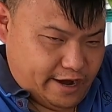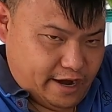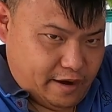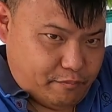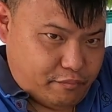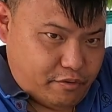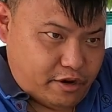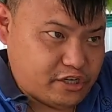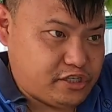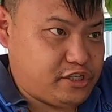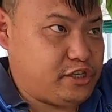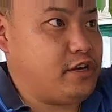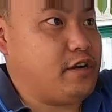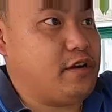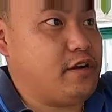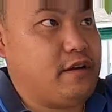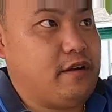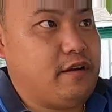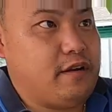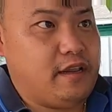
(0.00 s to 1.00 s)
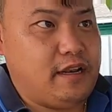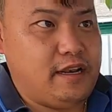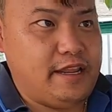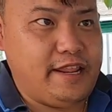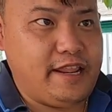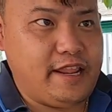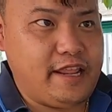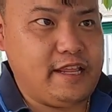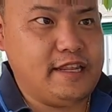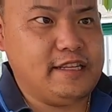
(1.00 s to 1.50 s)
air pressure
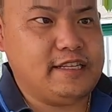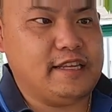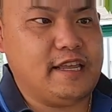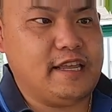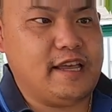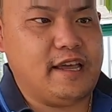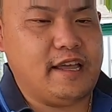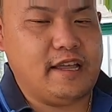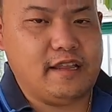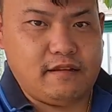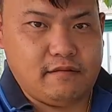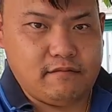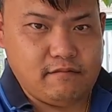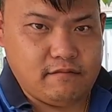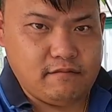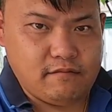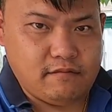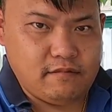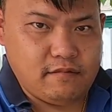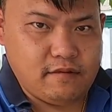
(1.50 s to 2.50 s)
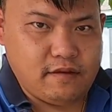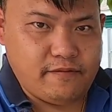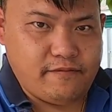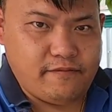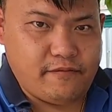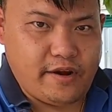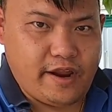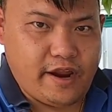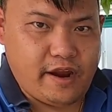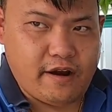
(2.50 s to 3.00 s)
leading inside
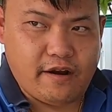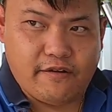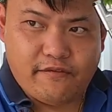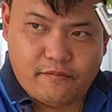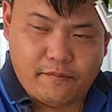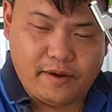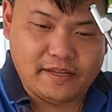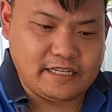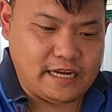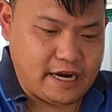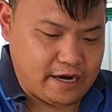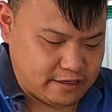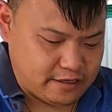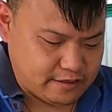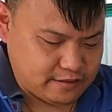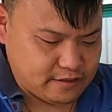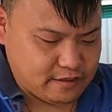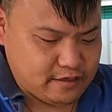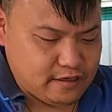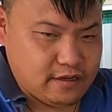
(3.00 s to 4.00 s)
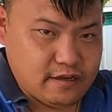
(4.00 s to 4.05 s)
for air for my tires.